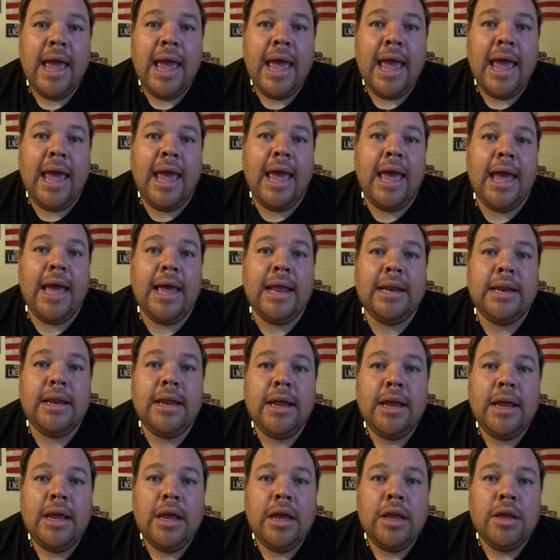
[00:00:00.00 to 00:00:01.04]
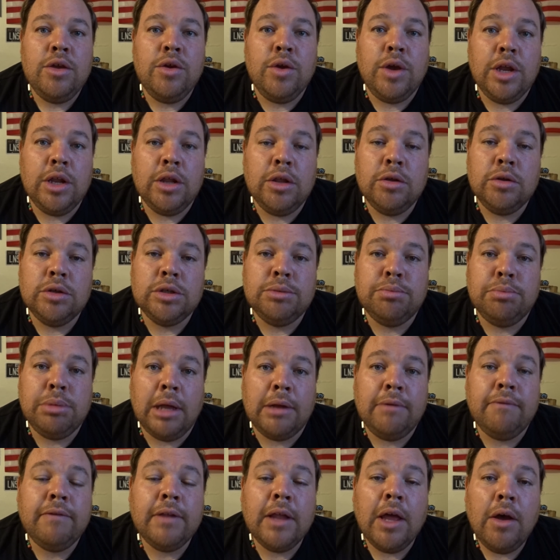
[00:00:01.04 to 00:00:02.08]
and you can lose
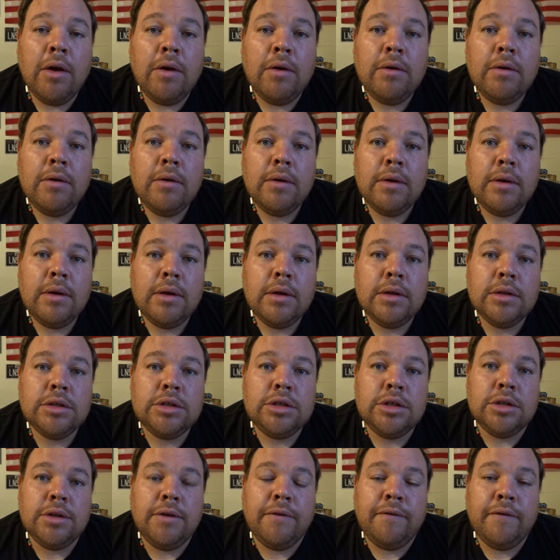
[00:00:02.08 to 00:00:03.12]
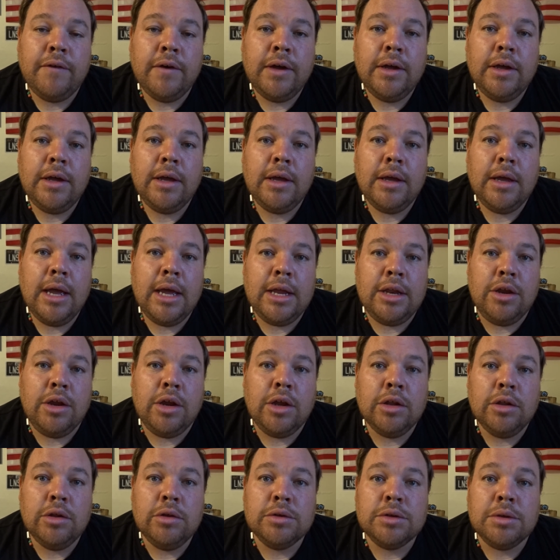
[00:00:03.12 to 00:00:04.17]
blood flow to the foot, and you
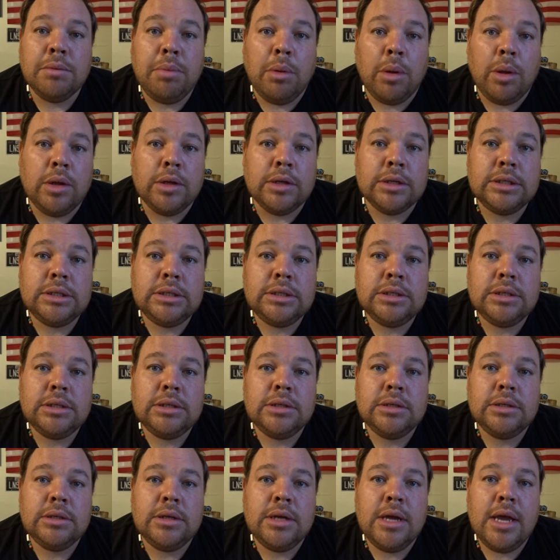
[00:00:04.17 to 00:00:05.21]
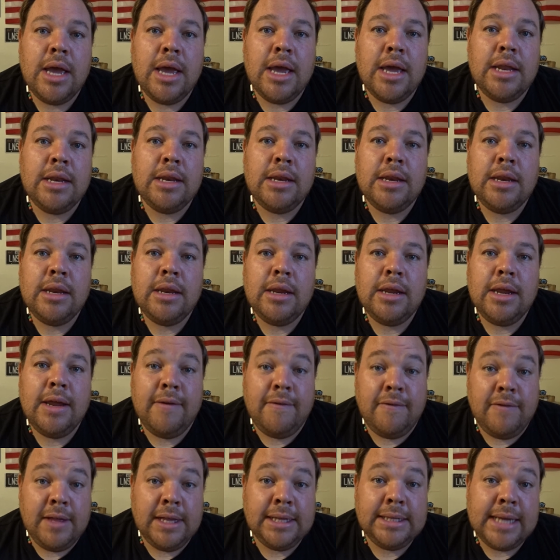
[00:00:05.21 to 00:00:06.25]
can lose a pulse. And
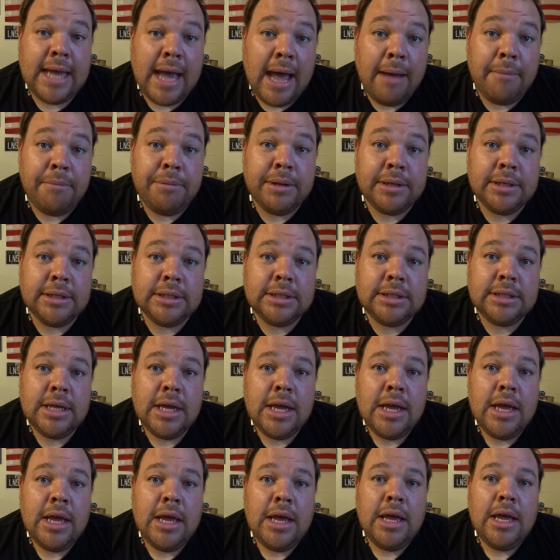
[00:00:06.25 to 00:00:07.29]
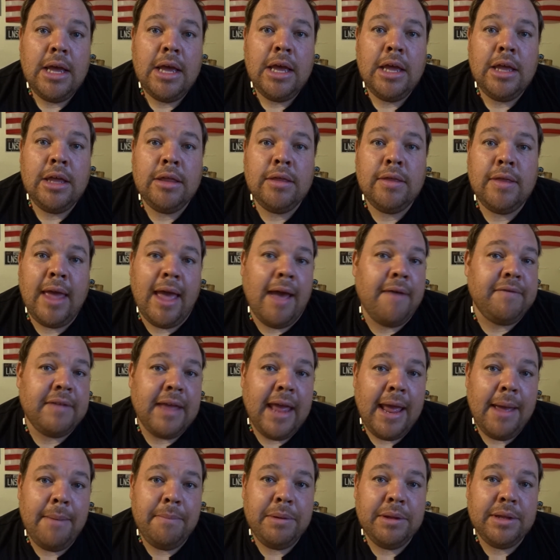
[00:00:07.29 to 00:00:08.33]
if this happens, they have to
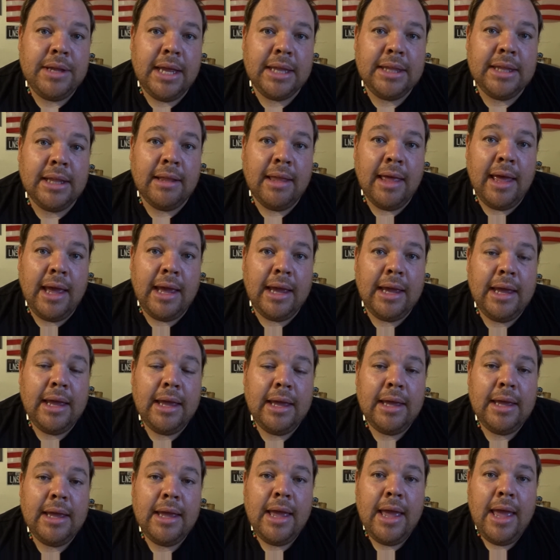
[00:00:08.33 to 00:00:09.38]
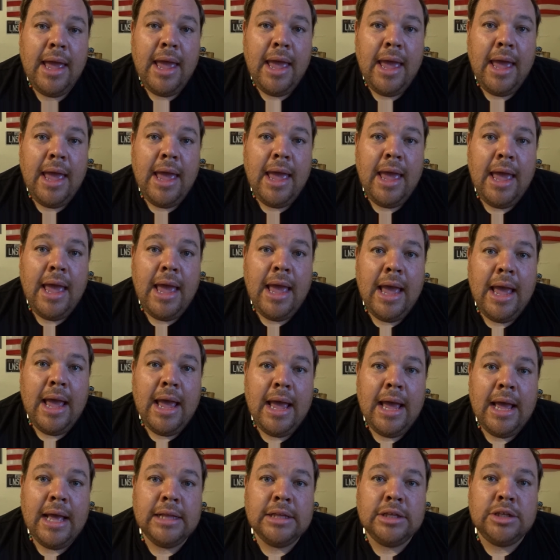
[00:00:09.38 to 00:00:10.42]
amputate the leg.
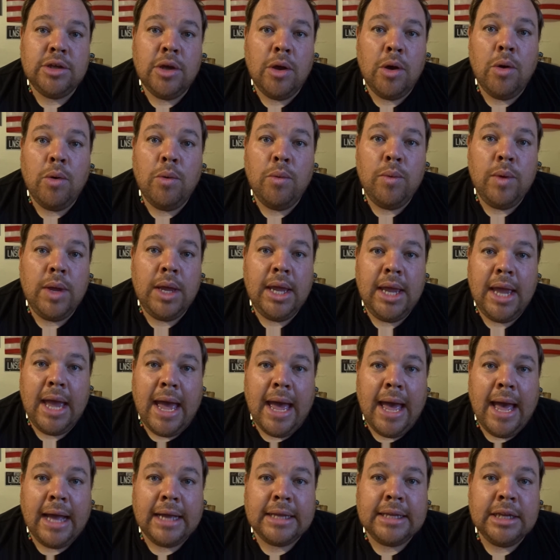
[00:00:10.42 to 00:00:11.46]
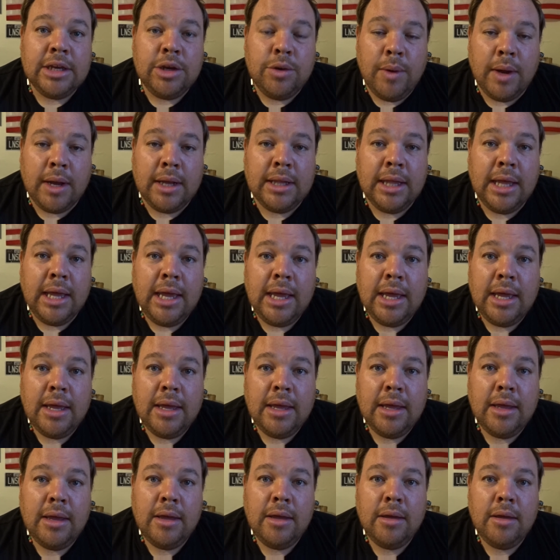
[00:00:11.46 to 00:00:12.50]
And so we acted quickly,
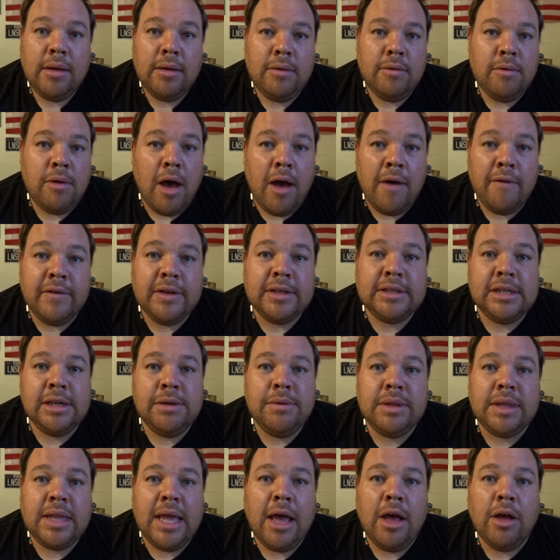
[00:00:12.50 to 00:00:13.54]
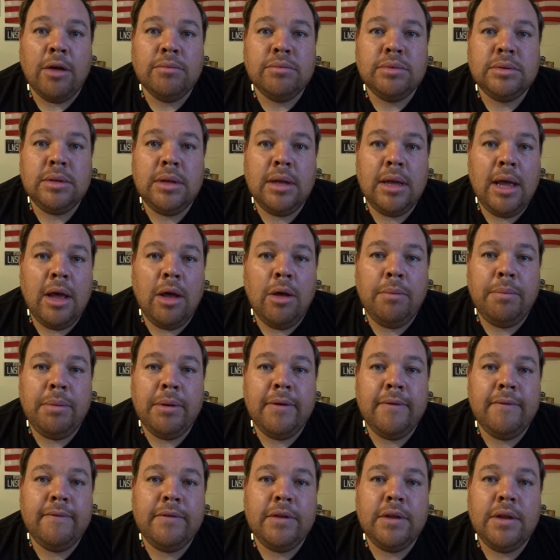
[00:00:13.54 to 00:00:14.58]
obviously with the help
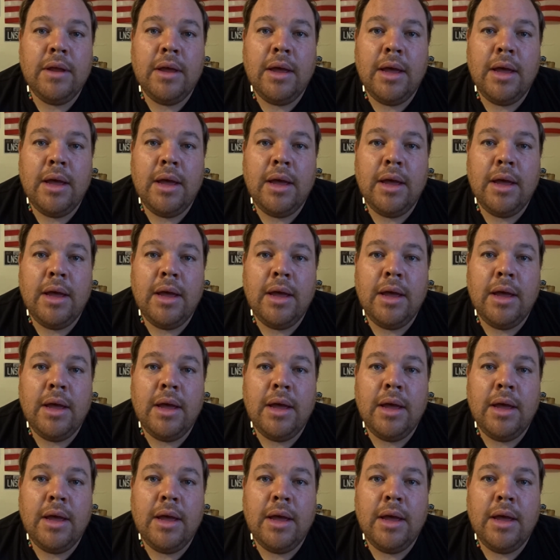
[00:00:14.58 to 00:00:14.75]
of